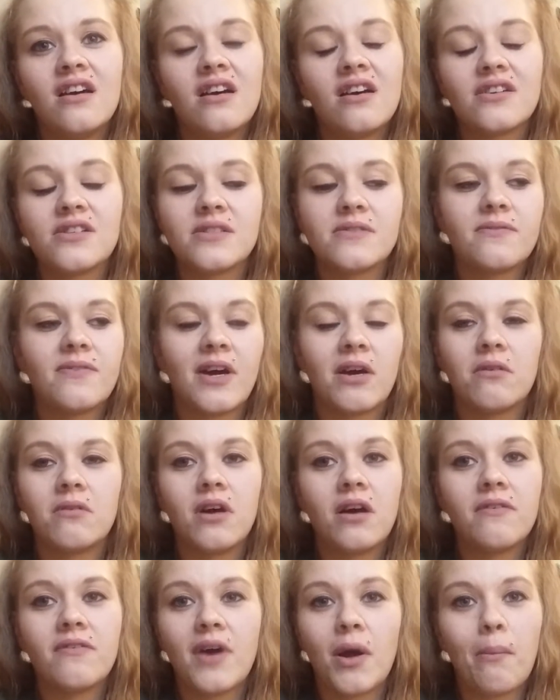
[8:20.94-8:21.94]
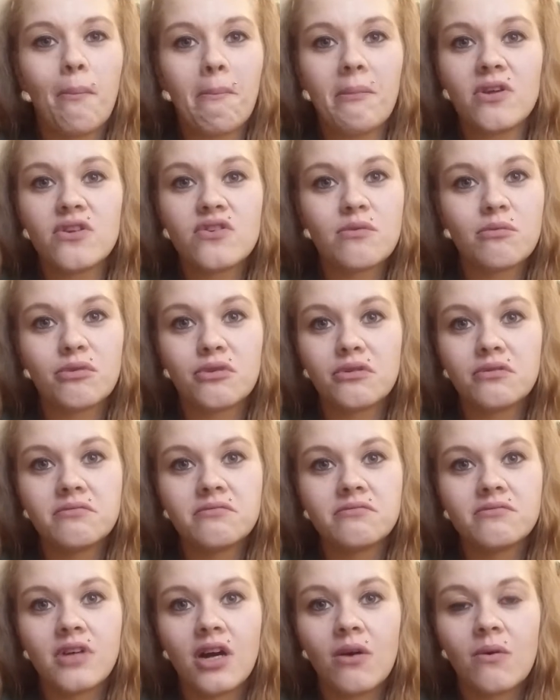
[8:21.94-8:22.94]
I felt miserable.
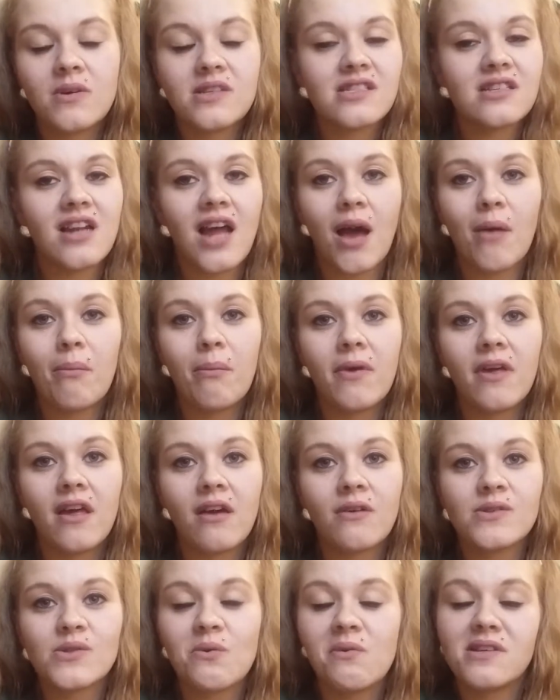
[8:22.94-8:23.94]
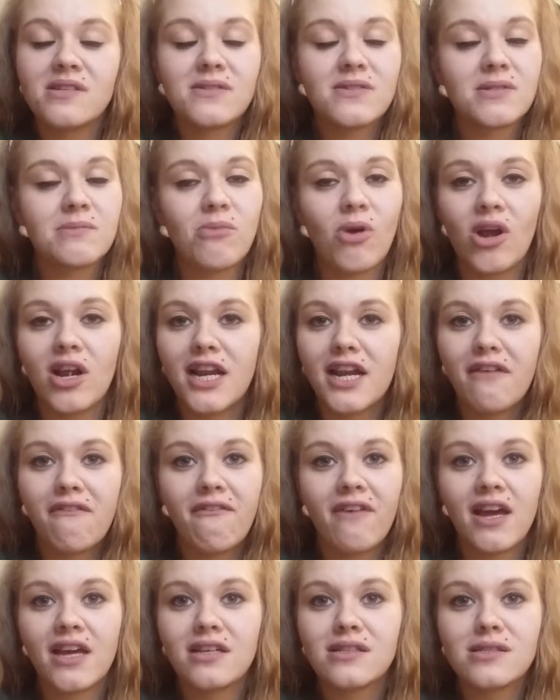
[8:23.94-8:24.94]
I wasn't happy. I was always smiling a
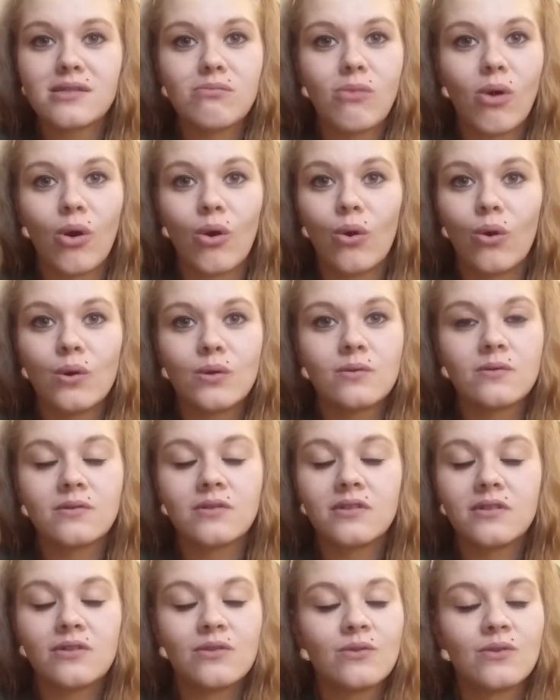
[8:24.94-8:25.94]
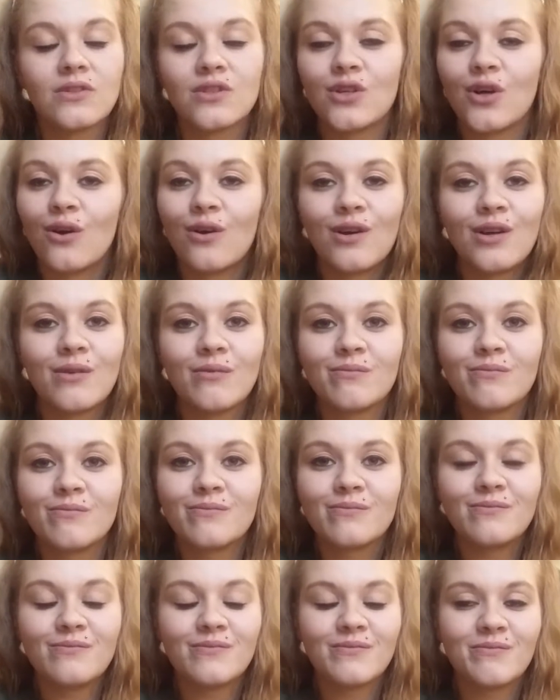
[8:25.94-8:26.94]
fake smile all the time.
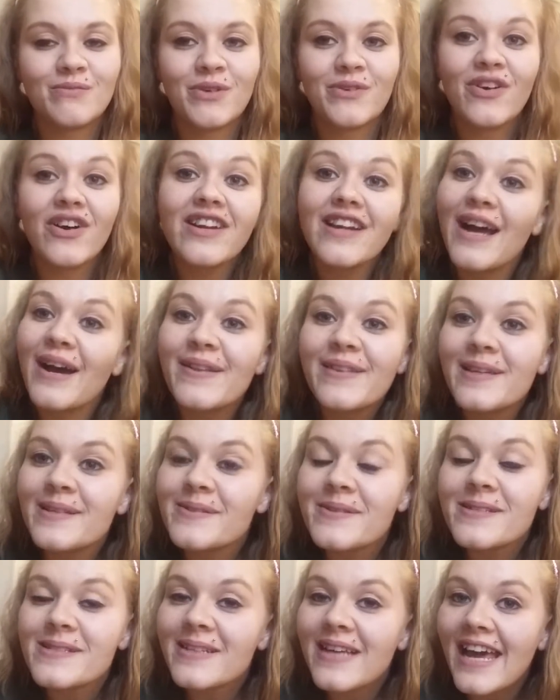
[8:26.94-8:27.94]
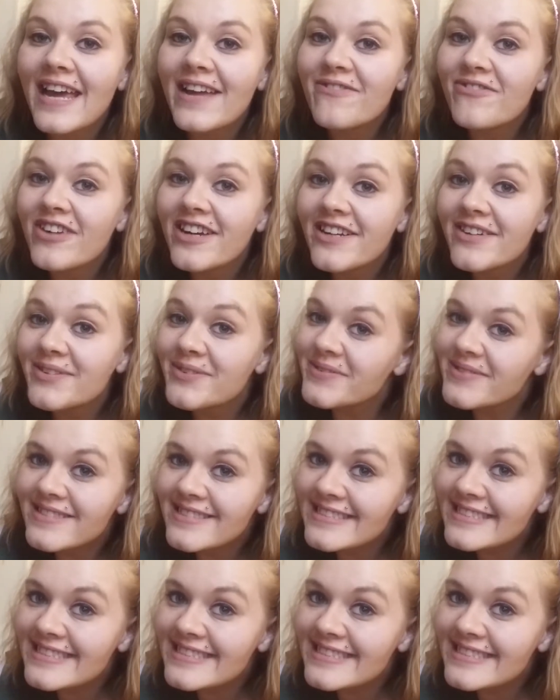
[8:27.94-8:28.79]
But right now these ones are getting real.